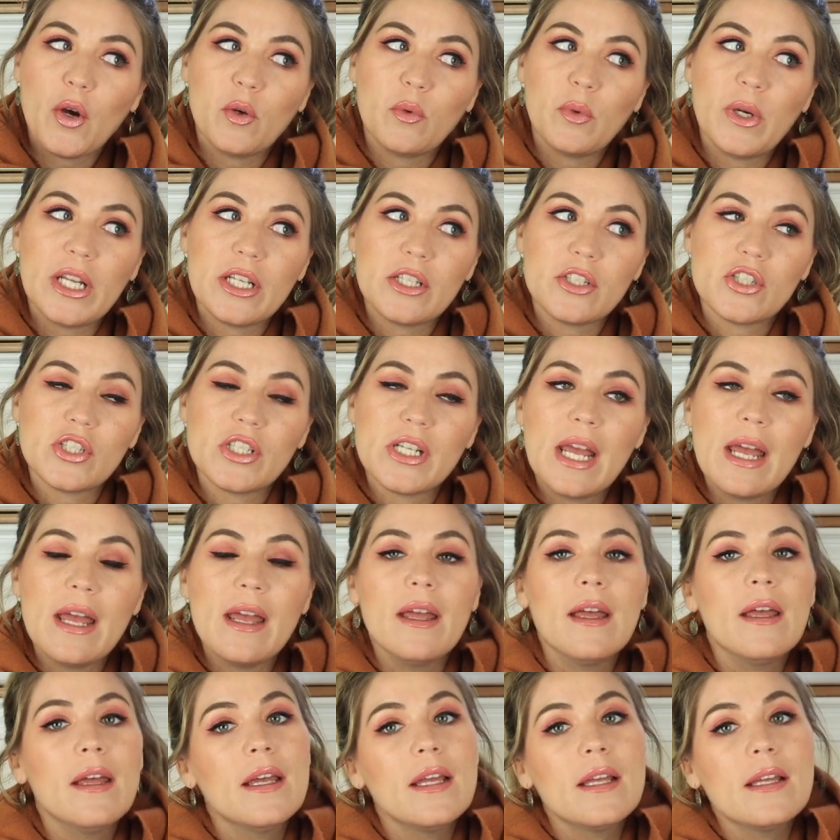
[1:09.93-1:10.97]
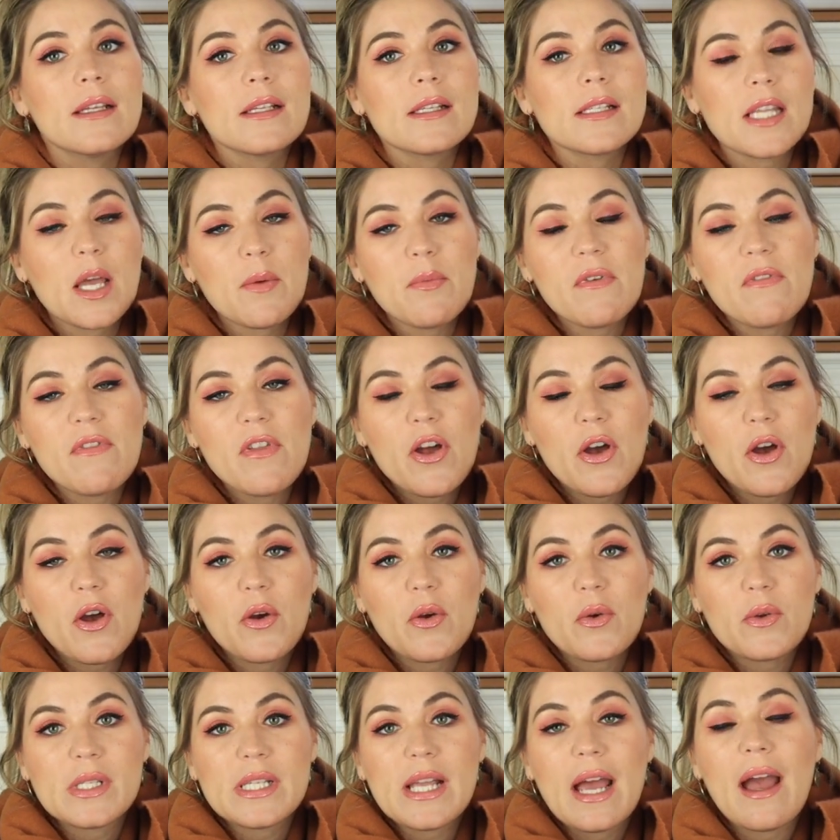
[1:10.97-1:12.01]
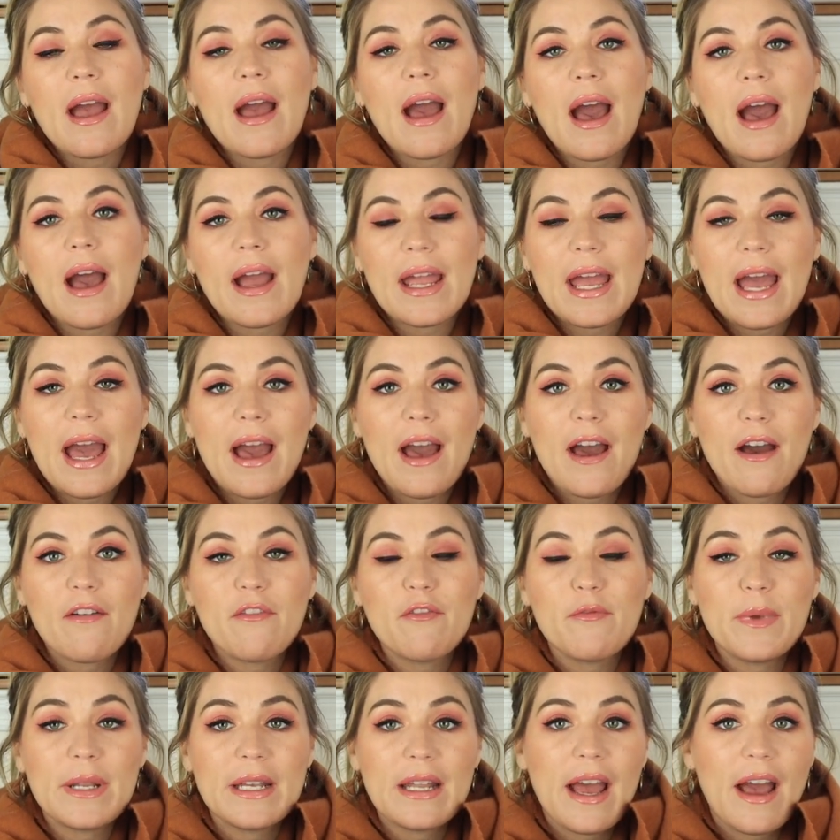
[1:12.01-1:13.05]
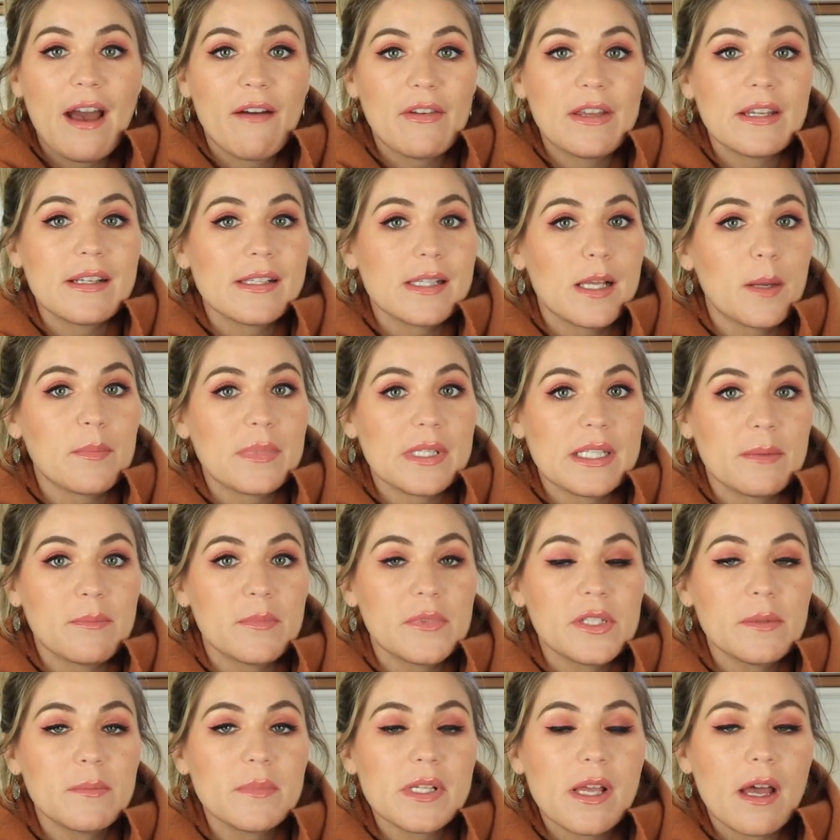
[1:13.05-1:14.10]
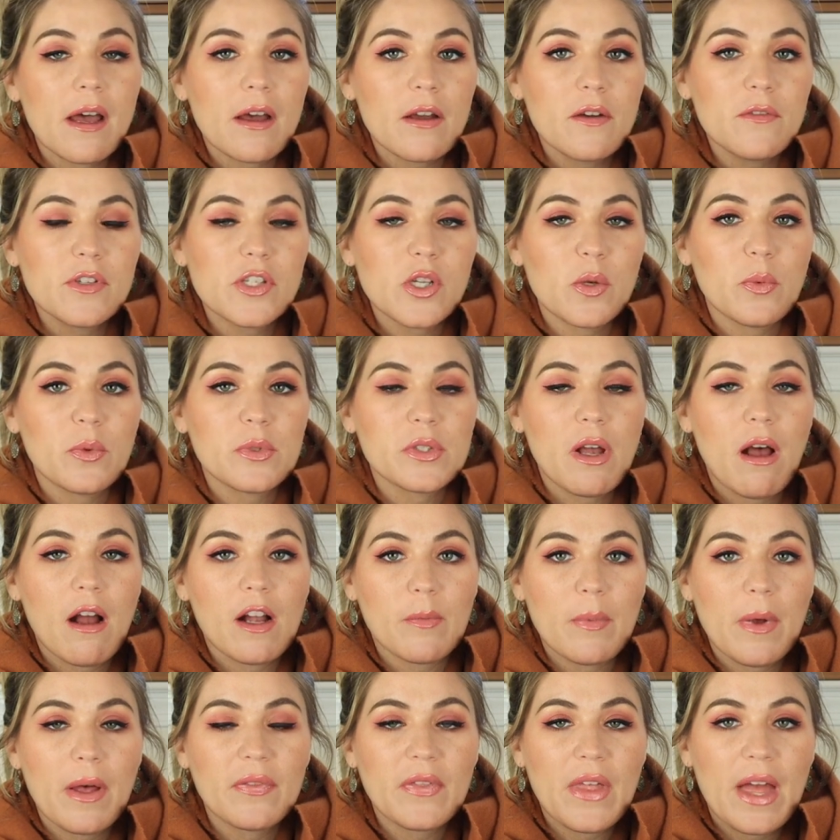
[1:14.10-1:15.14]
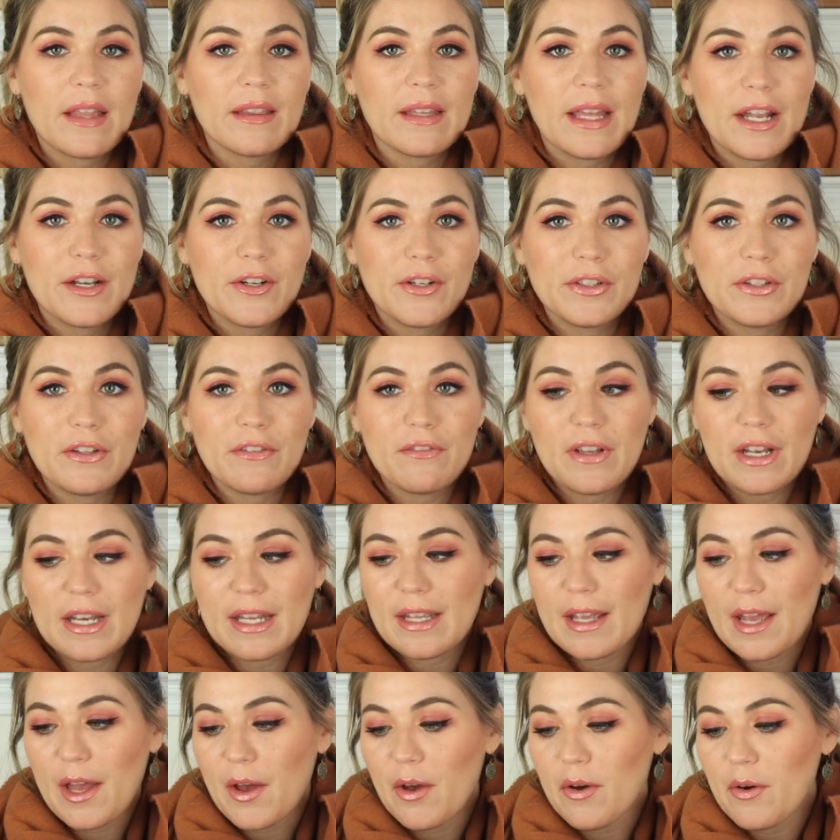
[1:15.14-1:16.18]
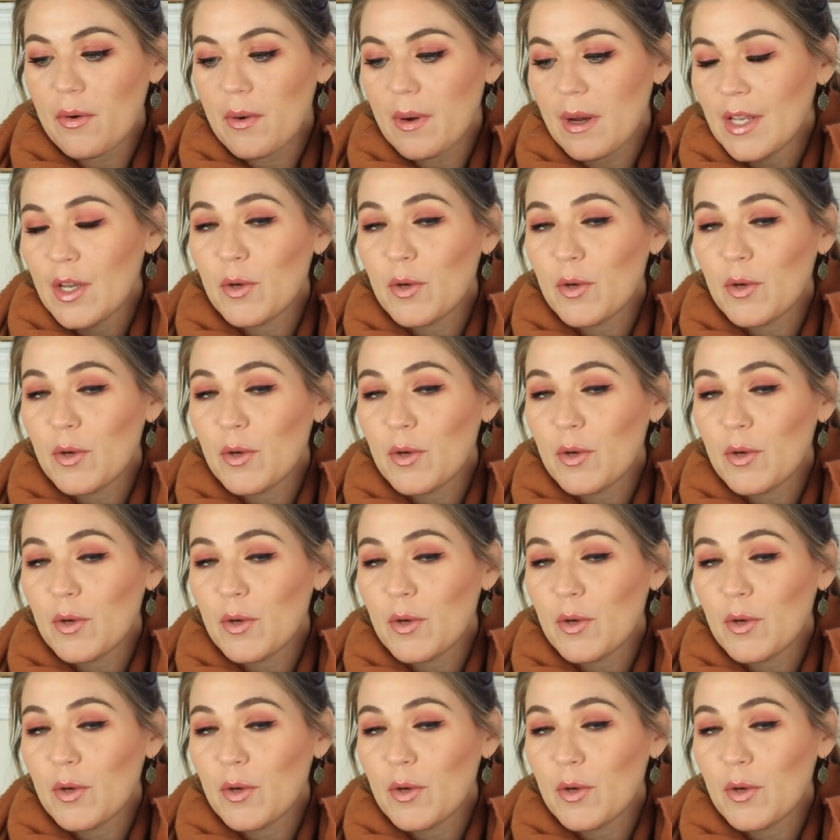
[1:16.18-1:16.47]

which some of those I have been having some symptoms of, so we'll talk about that later in the video,